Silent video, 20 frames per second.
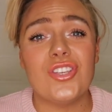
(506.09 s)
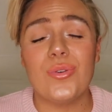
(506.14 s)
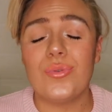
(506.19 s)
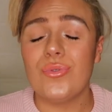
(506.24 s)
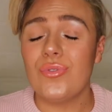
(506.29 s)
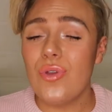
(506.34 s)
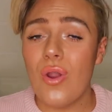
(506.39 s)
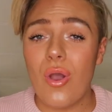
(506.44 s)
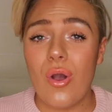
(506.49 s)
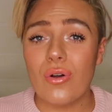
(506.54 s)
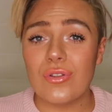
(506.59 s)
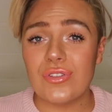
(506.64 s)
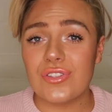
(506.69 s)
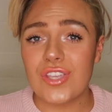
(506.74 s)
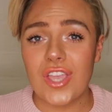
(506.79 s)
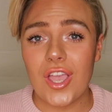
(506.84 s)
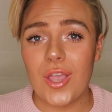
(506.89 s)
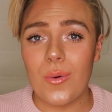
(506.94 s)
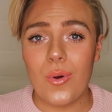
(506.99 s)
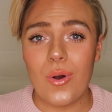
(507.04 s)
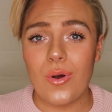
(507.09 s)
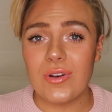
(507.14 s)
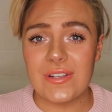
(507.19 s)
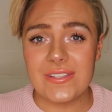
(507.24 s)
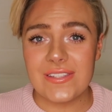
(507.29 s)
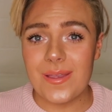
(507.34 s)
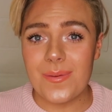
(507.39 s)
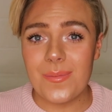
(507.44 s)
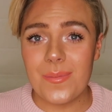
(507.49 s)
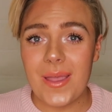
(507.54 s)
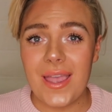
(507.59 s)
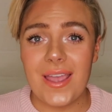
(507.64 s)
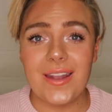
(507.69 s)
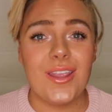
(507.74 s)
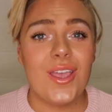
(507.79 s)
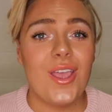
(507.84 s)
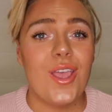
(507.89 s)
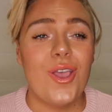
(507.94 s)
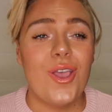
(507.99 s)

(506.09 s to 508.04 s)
you not to go on a sunbed